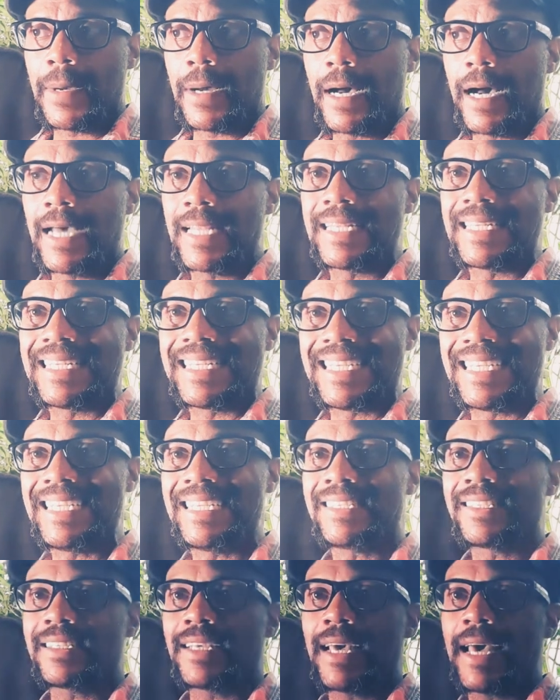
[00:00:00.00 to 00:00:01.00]
I
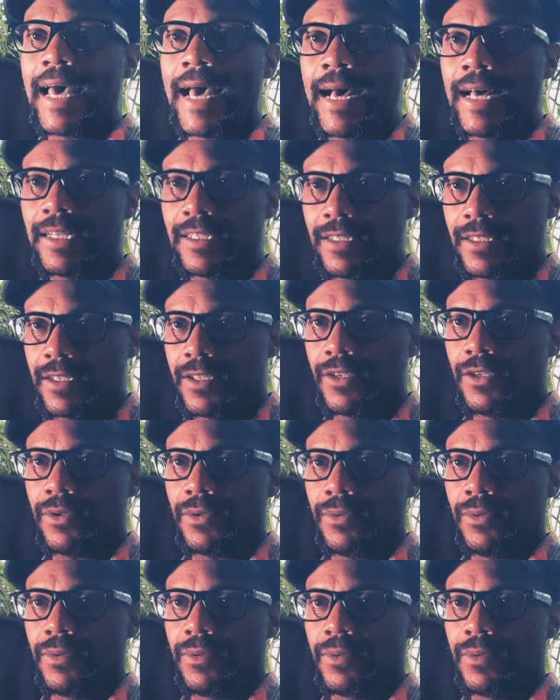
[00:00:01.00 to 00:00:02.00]
need to ask you,
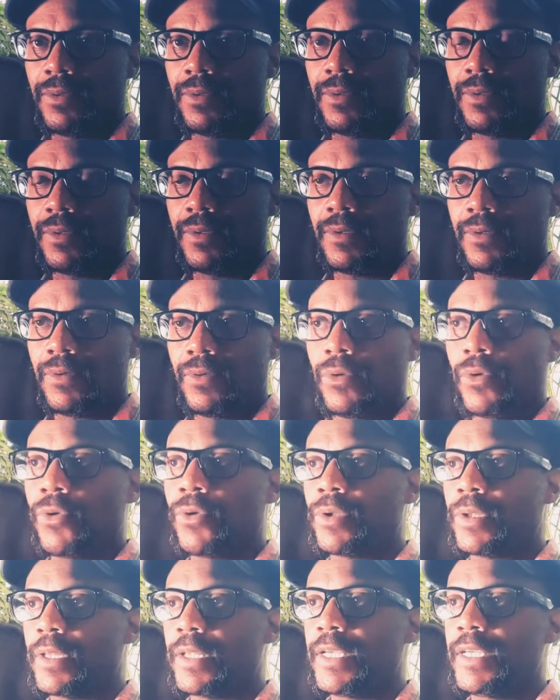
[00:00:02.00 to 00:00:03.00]
or
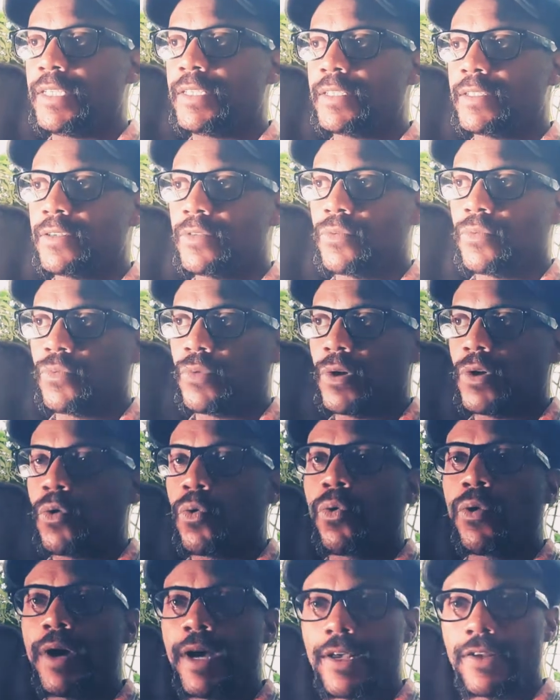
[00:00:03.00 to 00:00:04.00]
at least
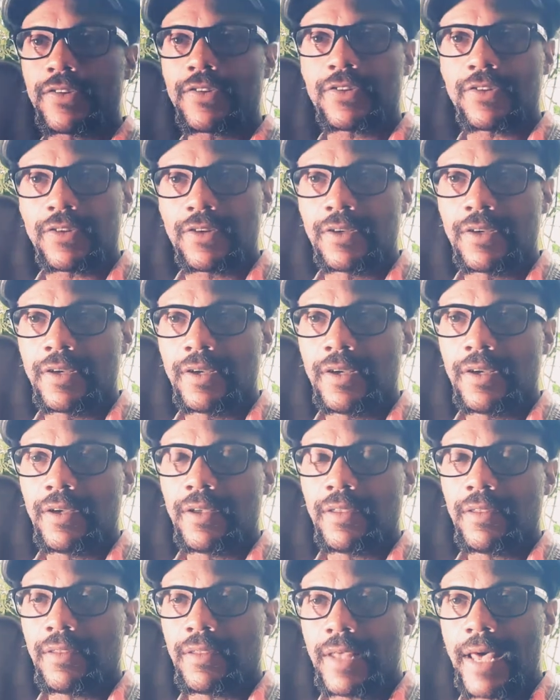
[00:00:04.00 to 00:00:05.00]
request
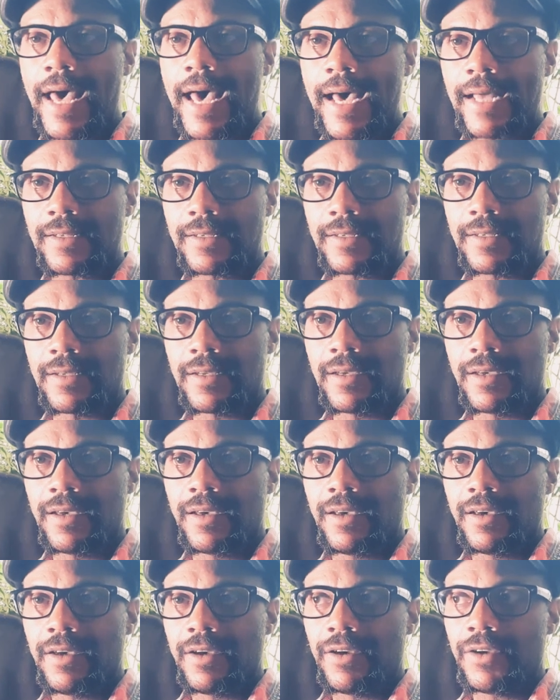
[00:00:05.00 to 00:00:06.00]
that
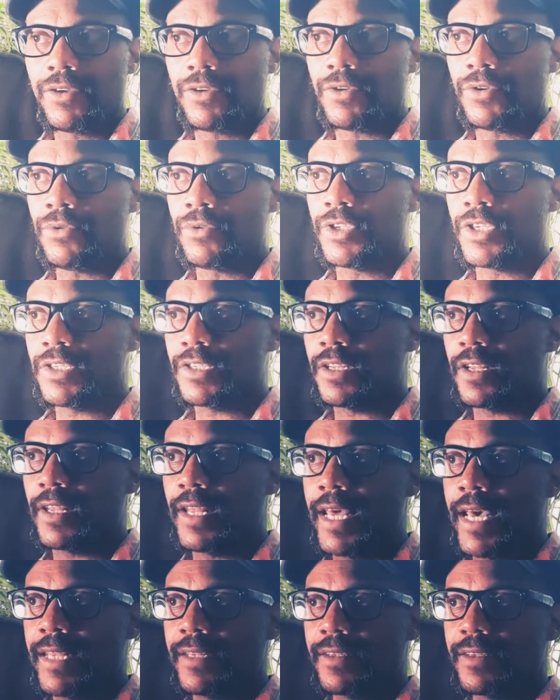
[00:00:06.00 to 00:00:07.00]
you just
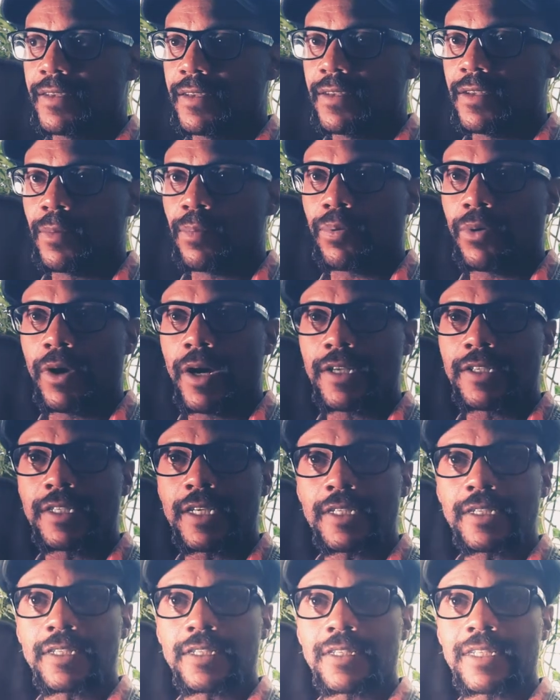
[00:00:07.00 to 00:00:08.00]
let the
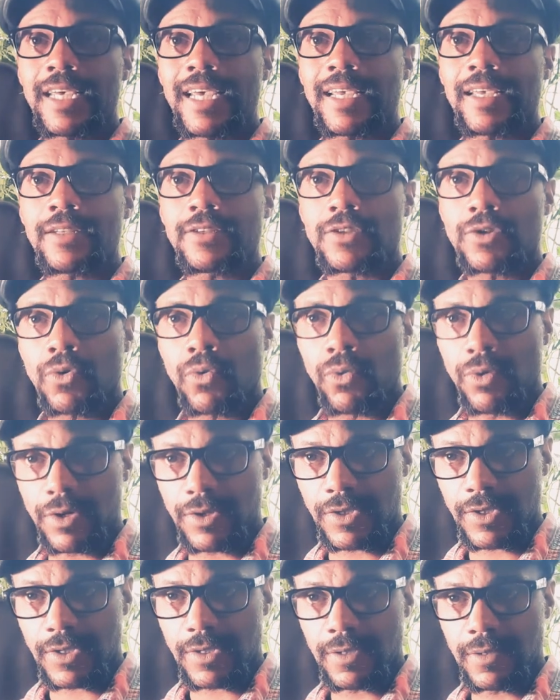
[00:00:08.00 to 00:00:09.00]
process take its
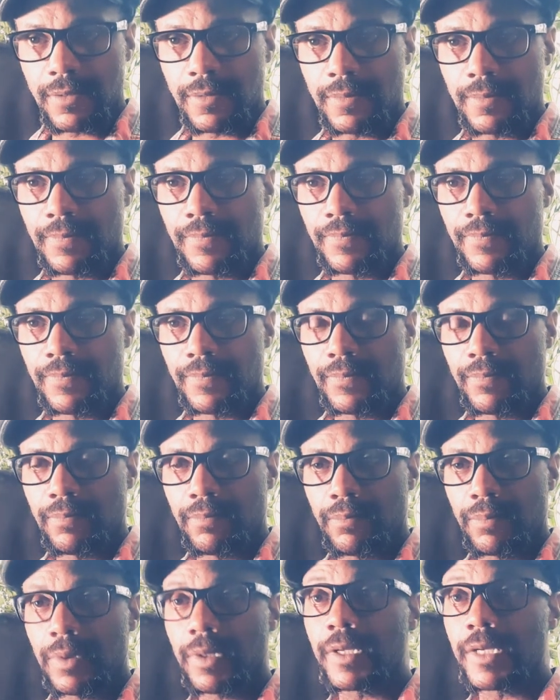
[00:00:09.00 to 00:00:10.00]
course.
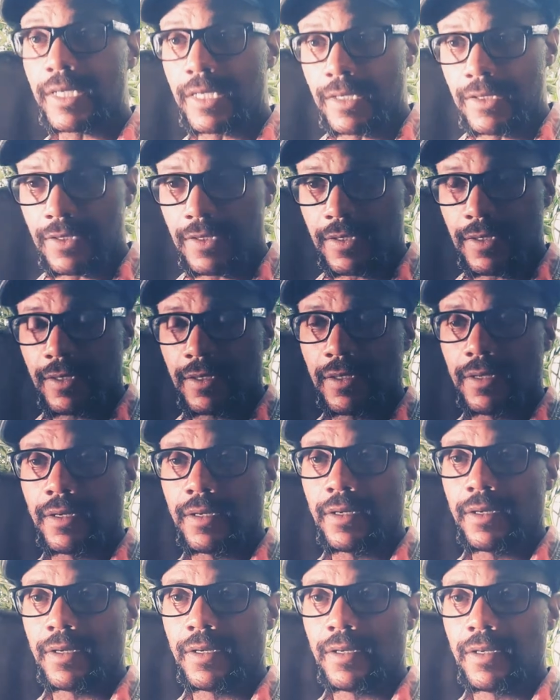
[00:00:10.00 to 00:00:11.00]
Please,
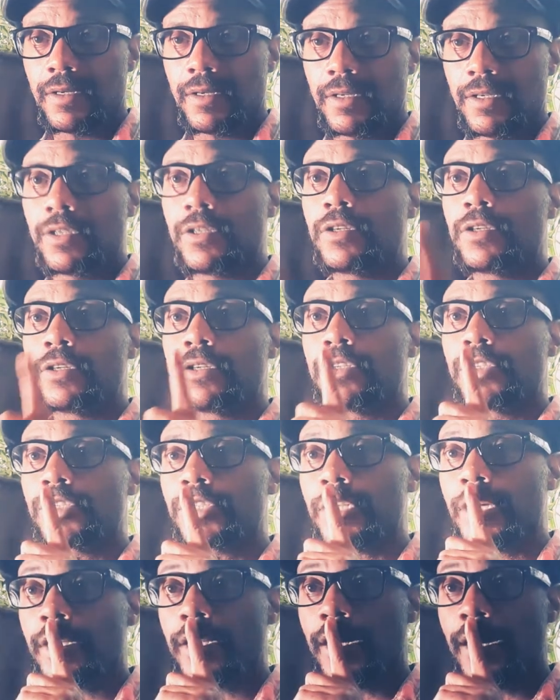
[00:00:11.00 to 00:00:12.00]
shut